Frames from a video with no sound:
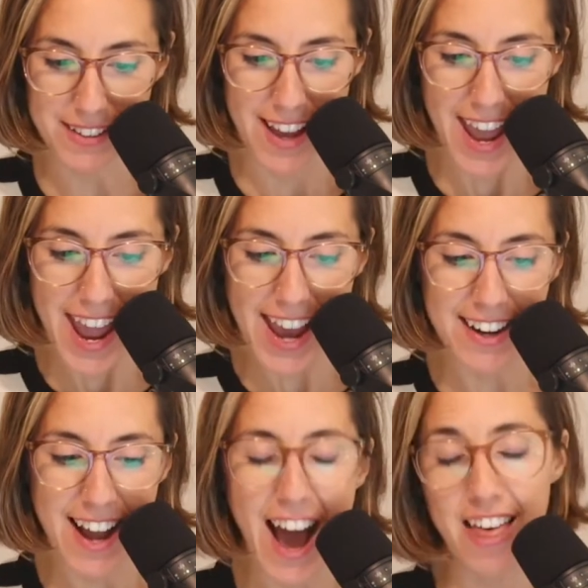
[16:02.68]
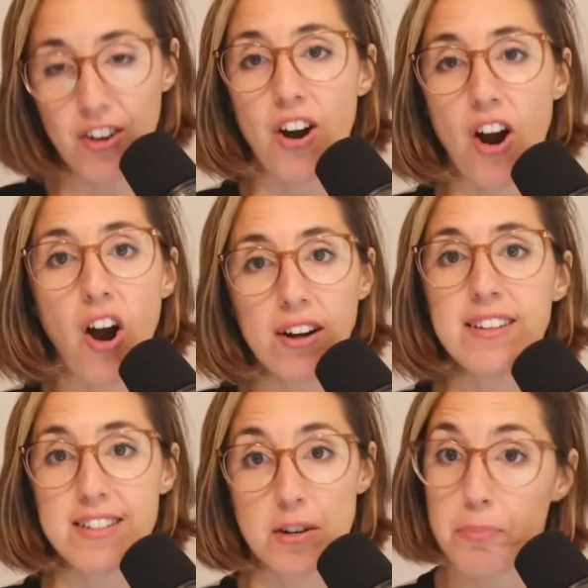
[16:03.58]
and other
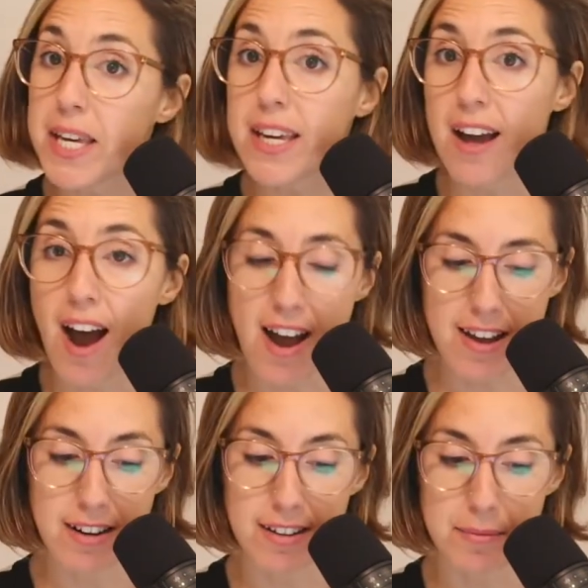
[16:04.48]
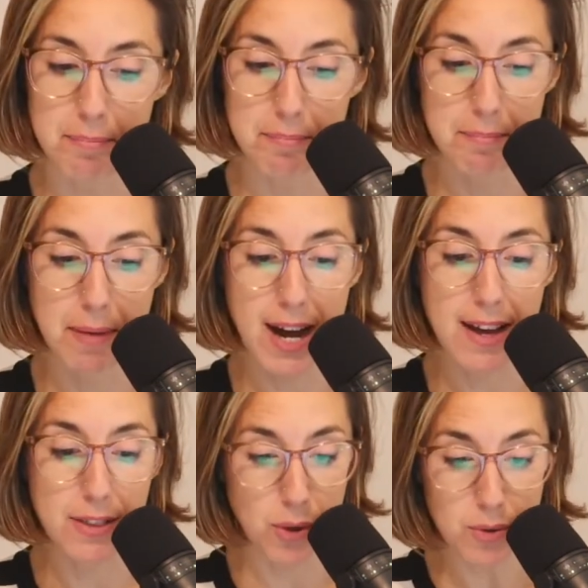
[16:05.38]
artists are being hired by
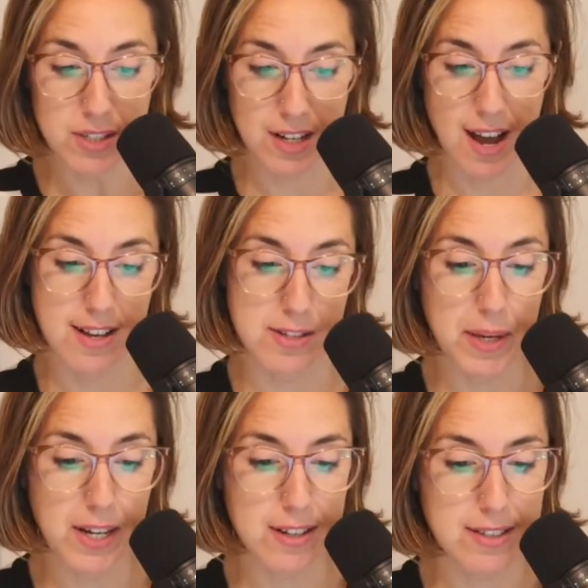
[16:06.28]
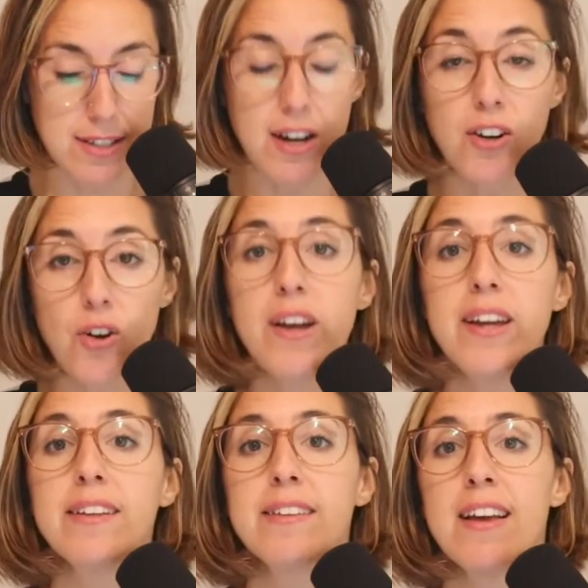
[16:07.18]
those clients because they're
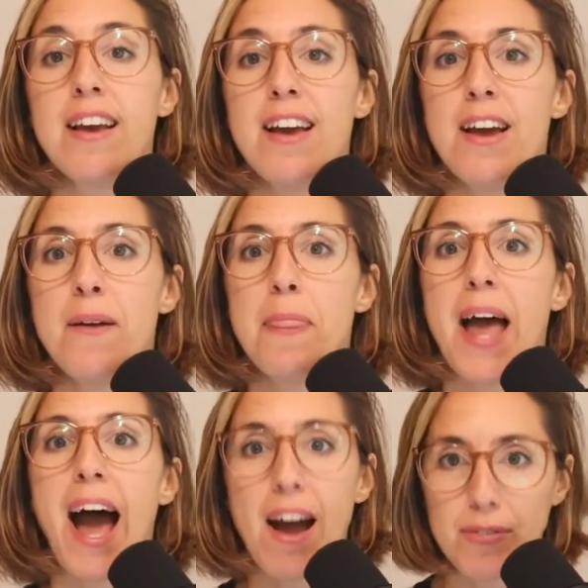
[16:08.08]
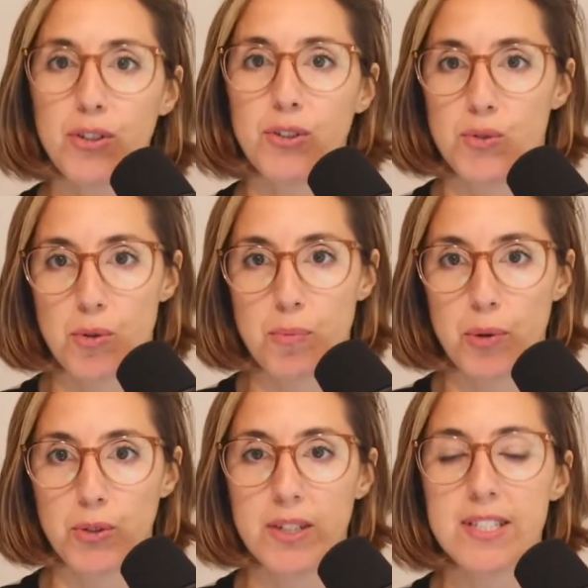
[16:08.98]
going after those
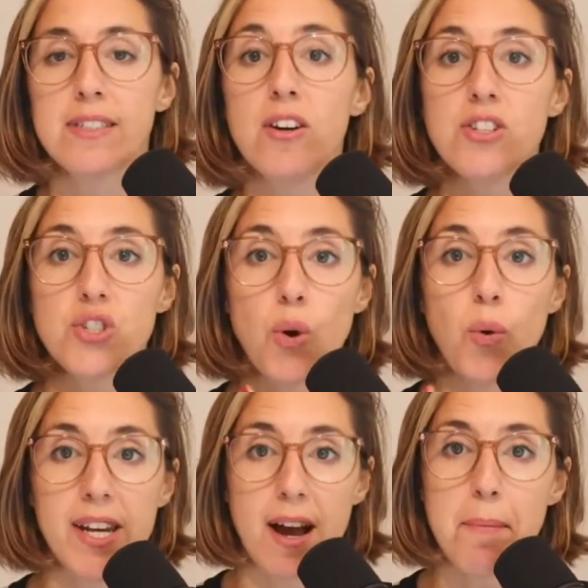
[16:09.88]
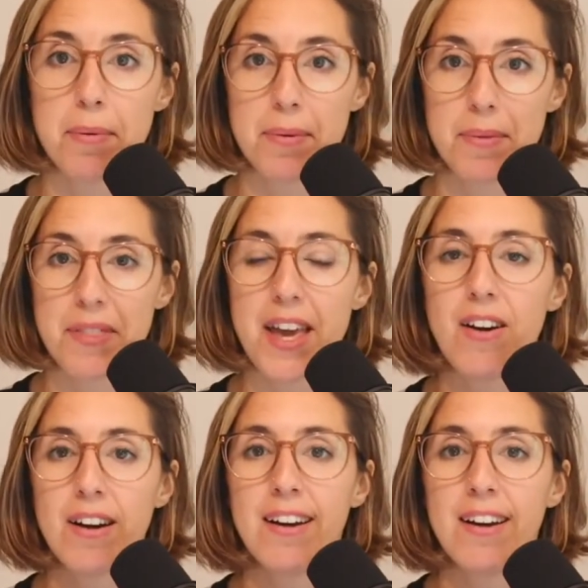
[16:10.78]
opportunities. They're showing up, they're